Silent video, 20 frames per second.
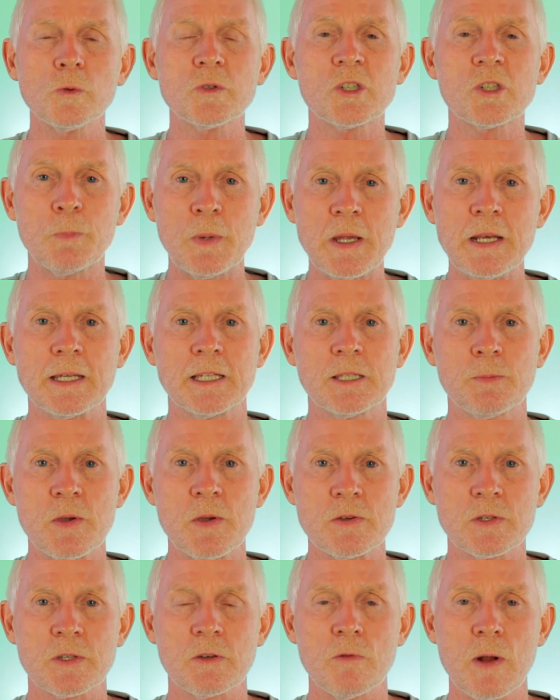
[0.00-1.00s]
speed
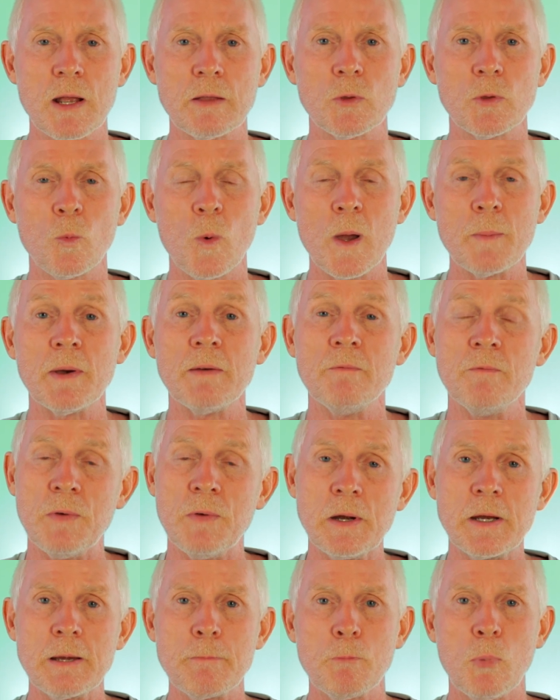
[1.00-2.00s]
experience around the web and
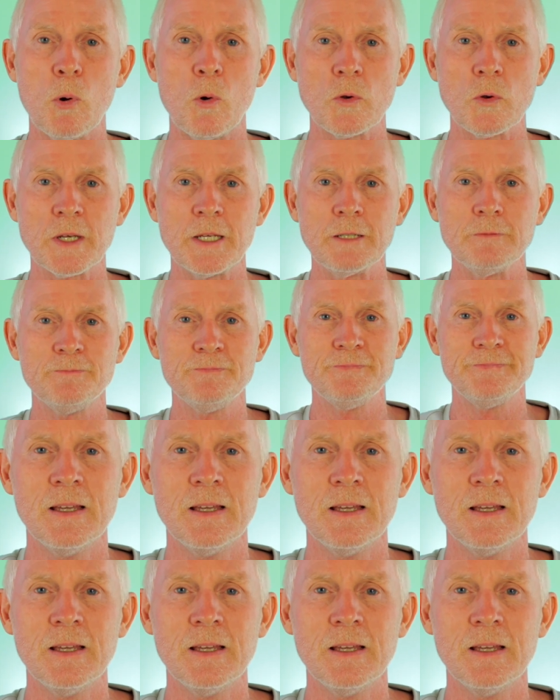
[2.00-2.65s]
very important.